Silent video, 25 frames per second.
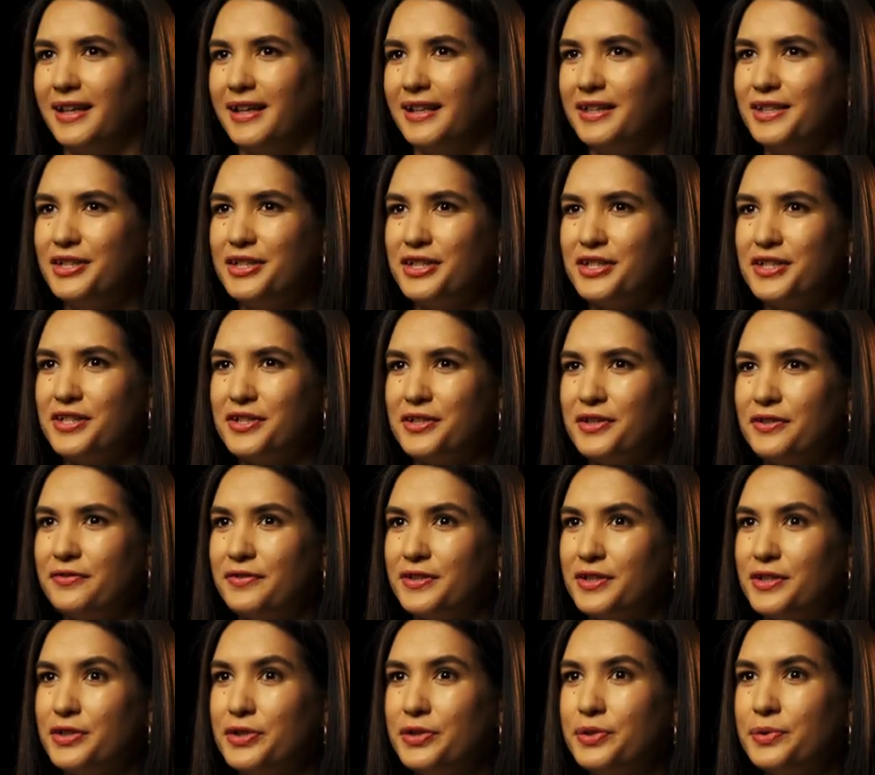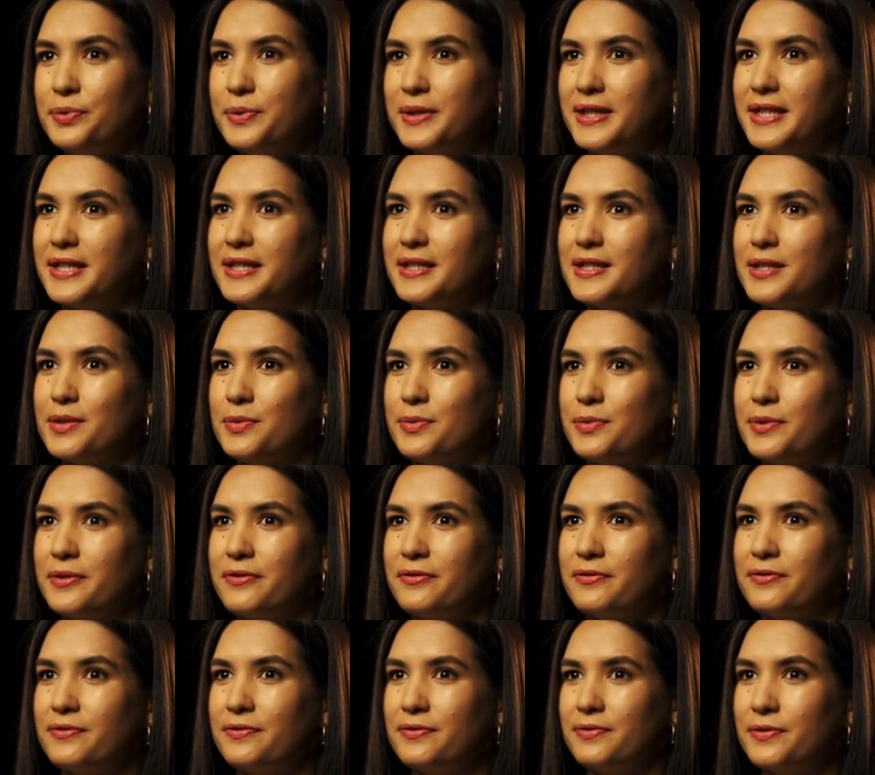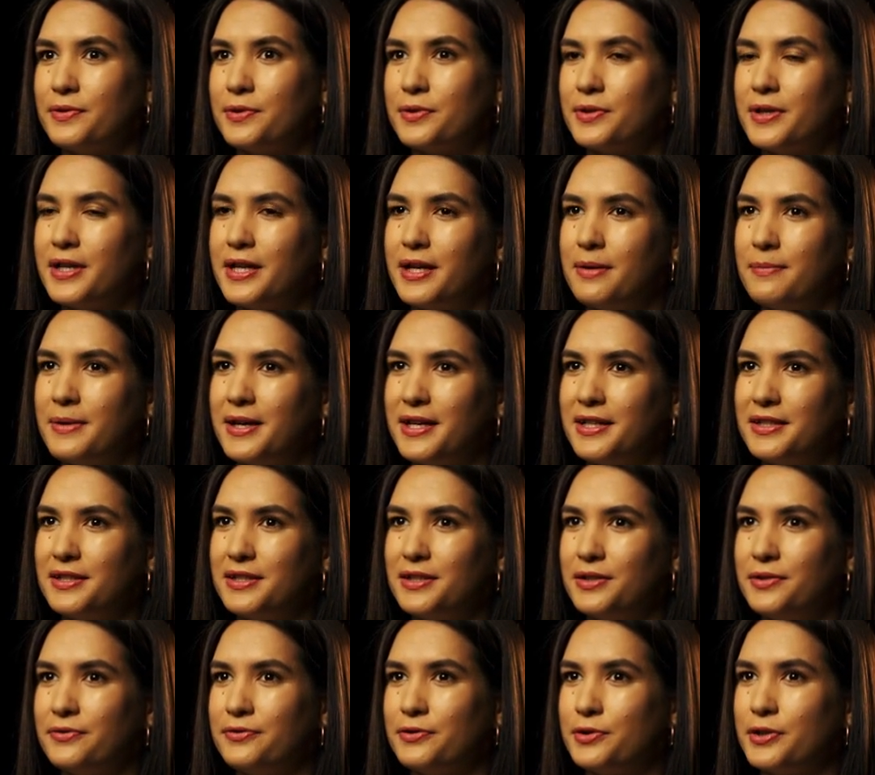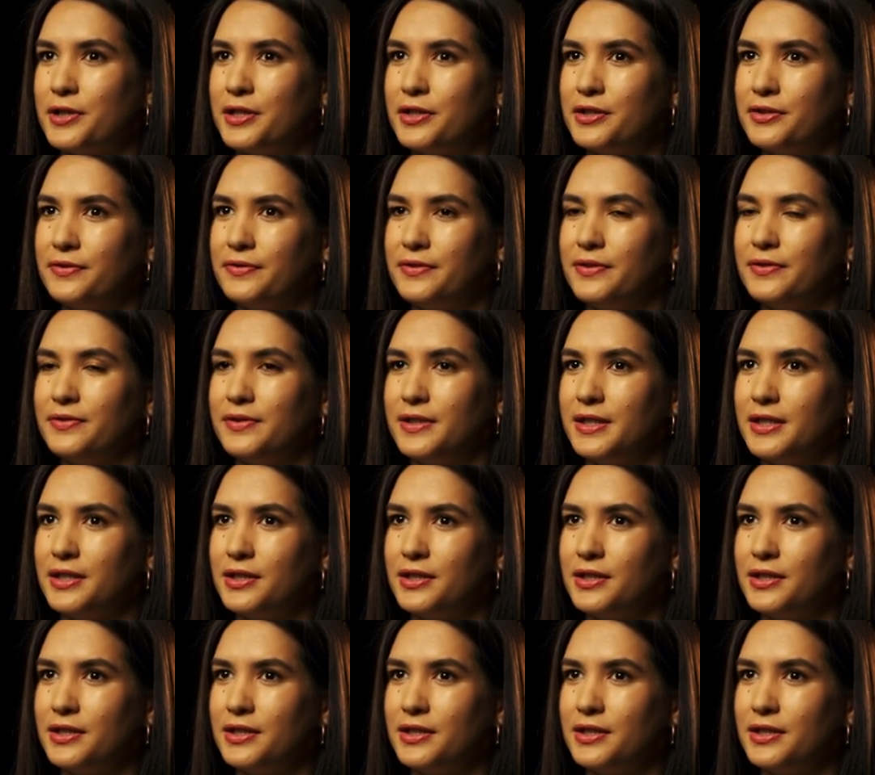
In just over two weeks, we've already amounted to 450